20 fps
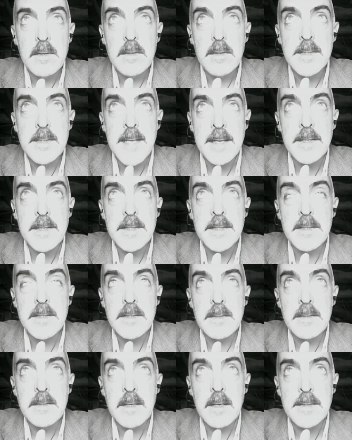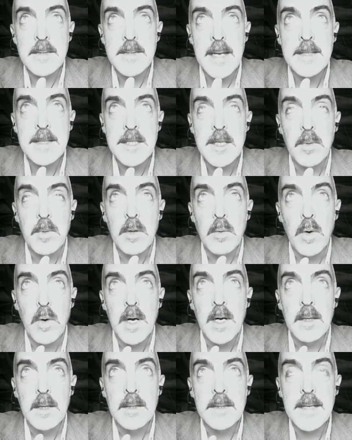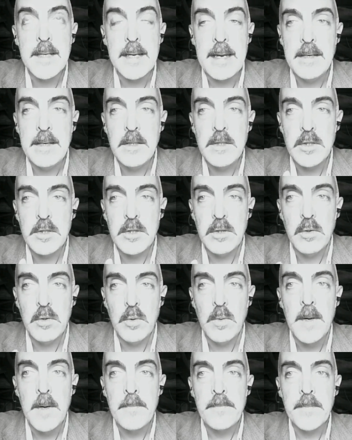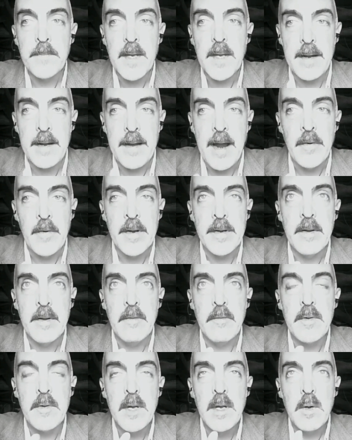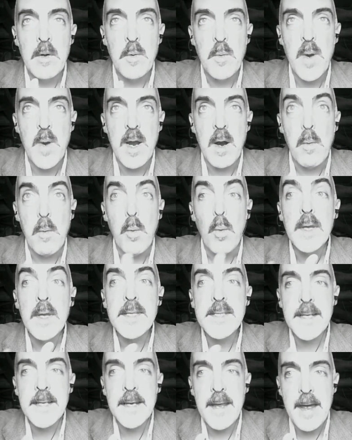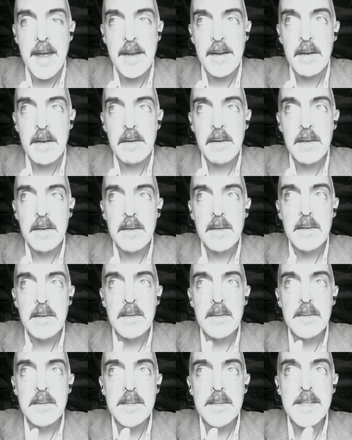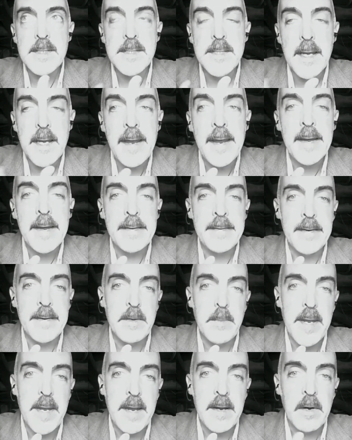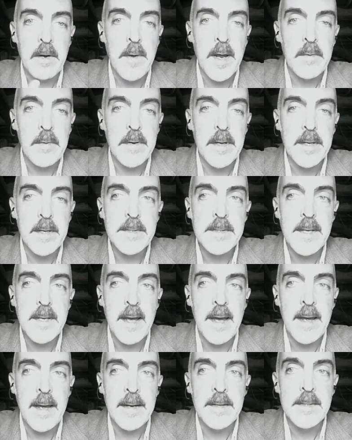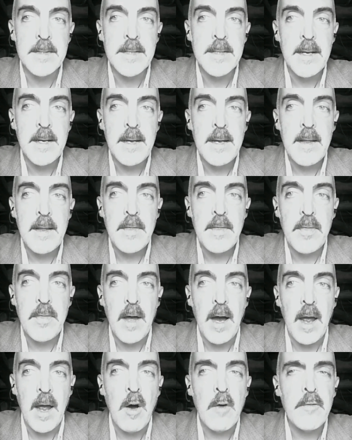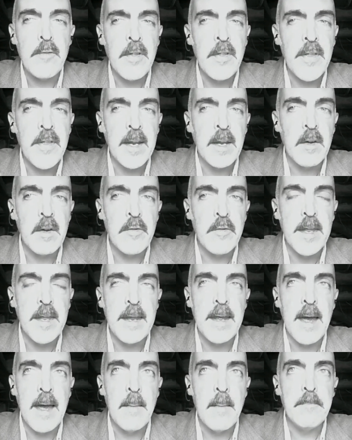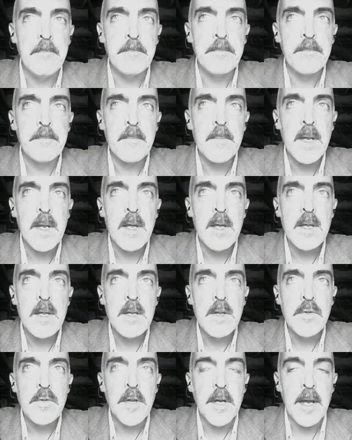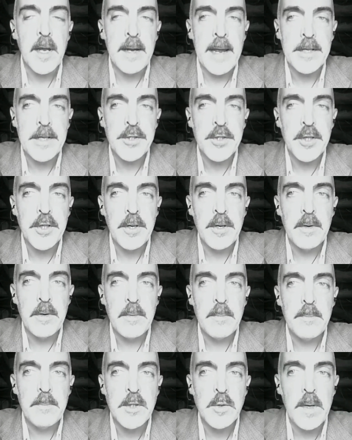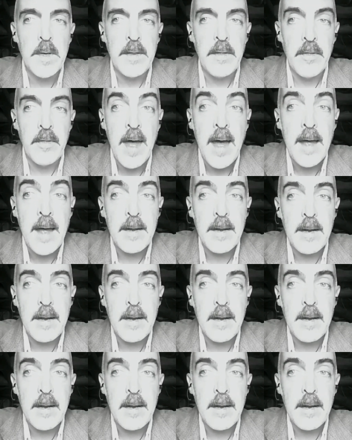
sensible world into a narrative, we are once again singing it into being around us. And I often think of the connection between that